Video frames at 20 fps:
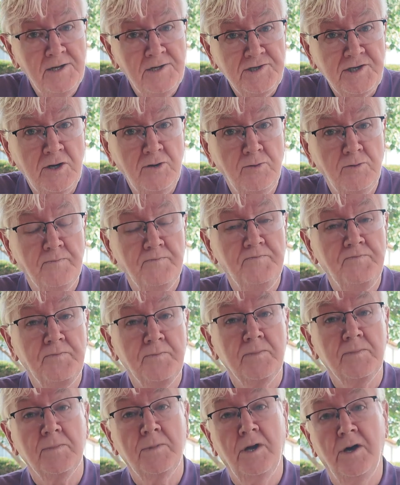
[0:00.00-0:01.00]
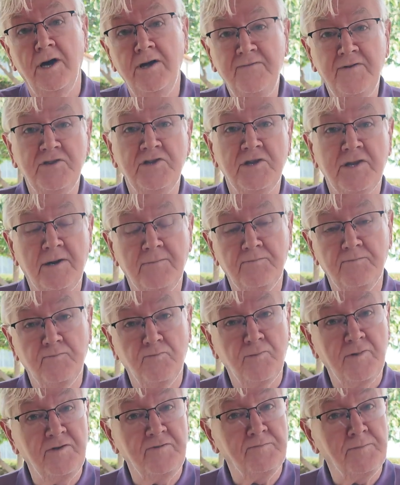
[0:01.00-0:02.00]
So I've ended up
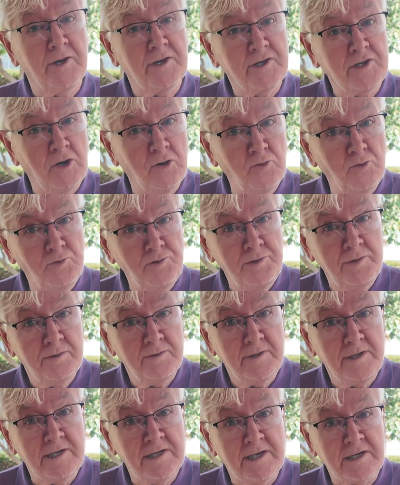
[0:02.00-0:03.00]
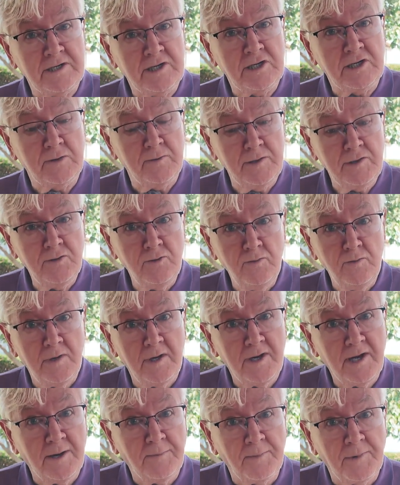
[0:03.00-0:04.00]
with my gold in Agnico Eagle
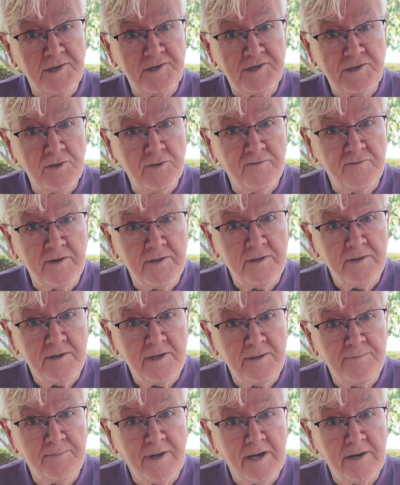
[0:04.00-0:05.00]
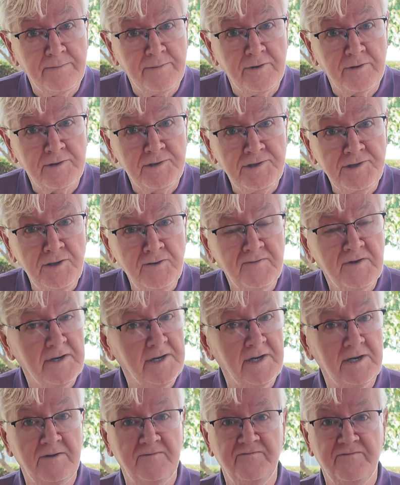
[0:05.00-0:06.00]
and my silver in Pan American Silver,
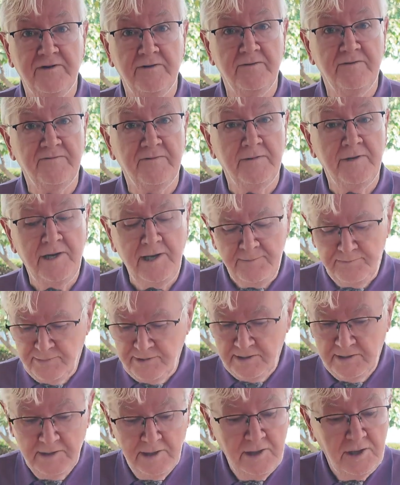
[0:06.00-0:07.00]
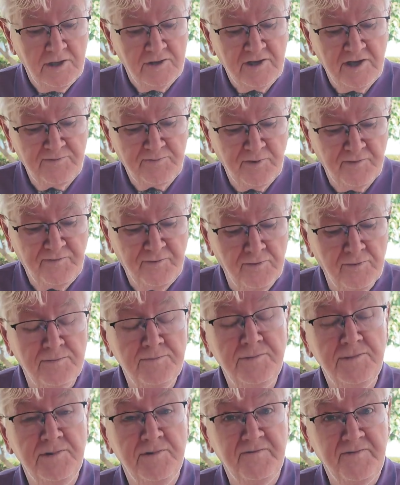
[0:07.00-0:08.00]
and I'm very, very happy. They
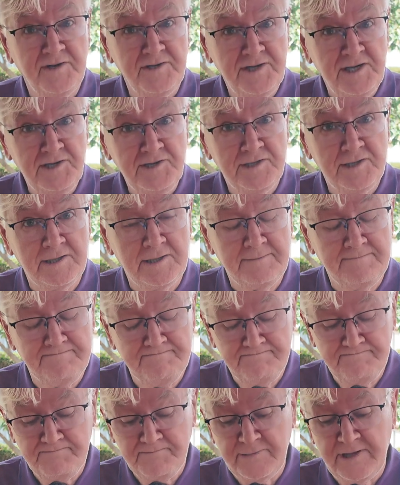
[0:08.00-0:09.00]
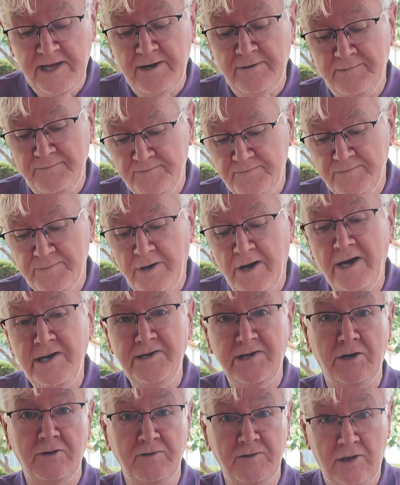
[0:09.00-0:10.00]
performed fantastically. Now, I
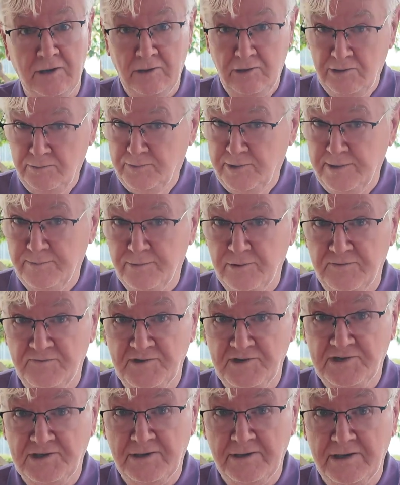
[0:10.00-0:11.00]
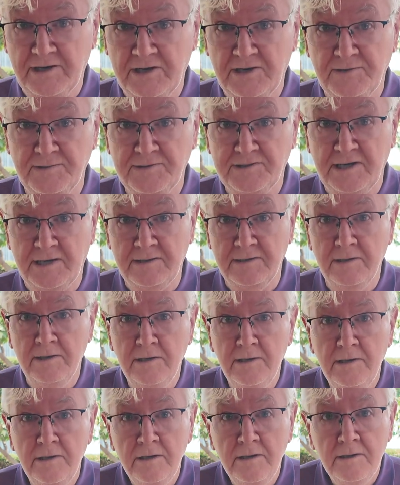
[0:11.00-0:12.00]
know that a lot of people on this site are going to be saying,
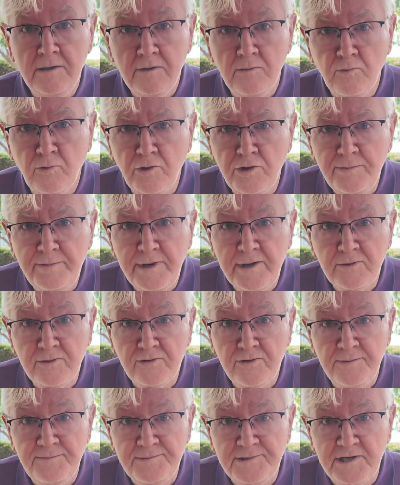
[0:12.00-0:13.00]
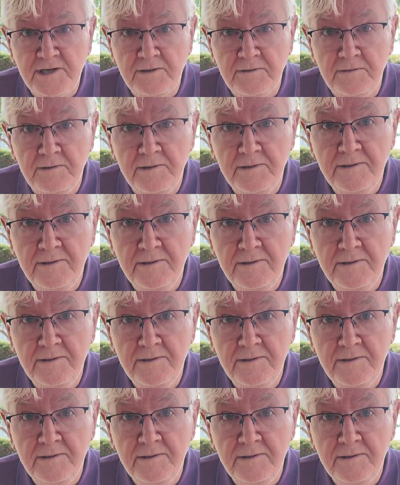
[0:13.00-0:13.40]
what about crypto?